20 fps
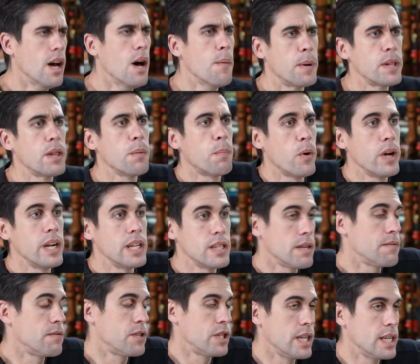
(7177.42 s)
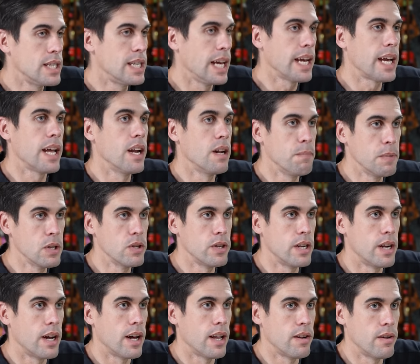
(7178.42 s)
But like, the point is, if she had taken a million
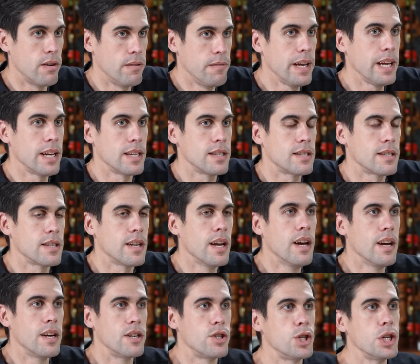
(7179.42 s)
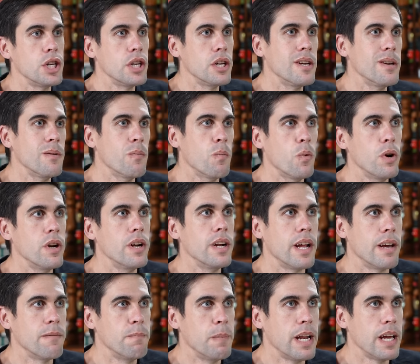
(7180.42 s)
dollar advance, she wouldn't
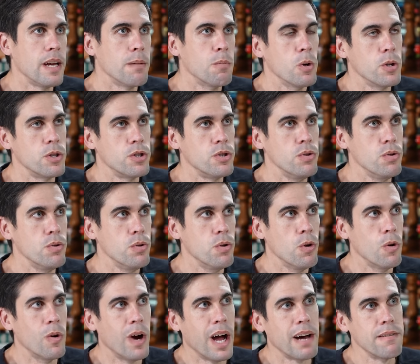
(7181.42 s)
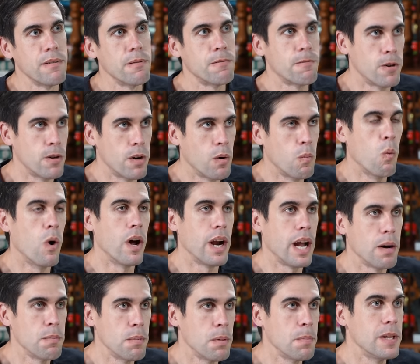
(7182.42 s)
have been able to have a, fir- one
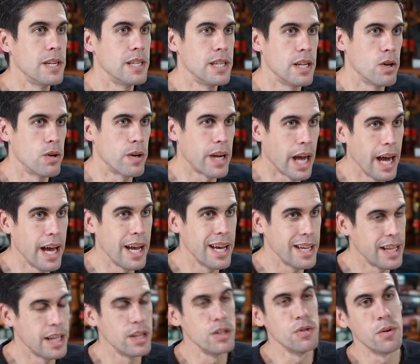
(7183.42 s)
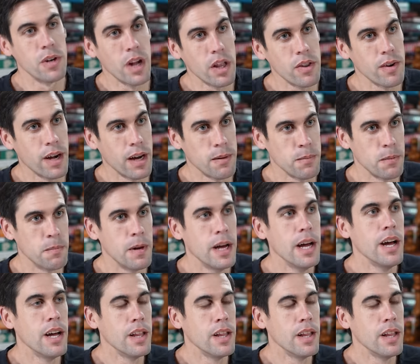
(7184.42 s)
album that did okay and then do another album. Yeah.